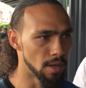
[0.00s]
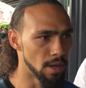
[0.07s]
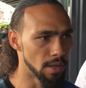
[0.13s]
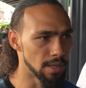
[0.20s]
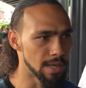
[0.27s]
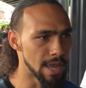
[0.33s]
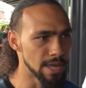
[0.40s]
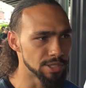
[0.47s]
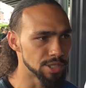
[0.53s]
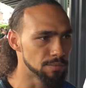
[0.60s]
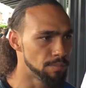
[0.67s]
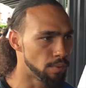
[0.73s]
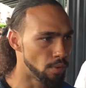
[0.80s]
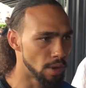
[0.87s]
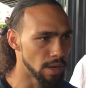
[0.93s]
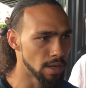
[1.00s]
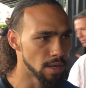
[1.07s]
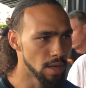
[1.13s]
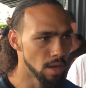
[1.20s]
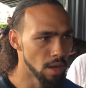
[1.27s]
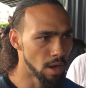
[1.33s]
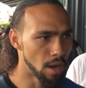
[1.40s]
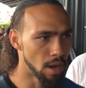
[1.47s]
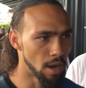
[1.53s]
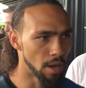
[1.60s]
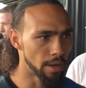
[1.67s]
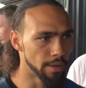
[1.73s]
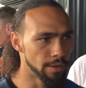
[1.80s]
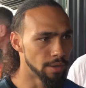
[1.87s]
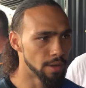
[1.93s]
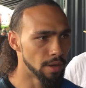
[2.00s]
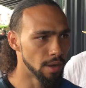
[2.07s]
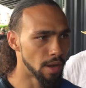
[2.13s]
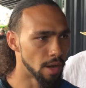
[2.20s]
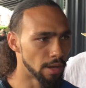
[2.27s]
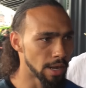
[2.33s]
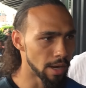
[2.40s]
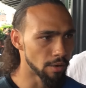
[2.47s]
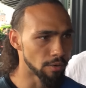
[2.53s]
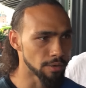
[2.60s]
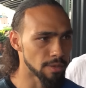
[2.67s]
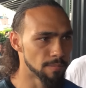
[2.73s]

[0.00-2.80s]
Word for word: uh, gauging point on on Errol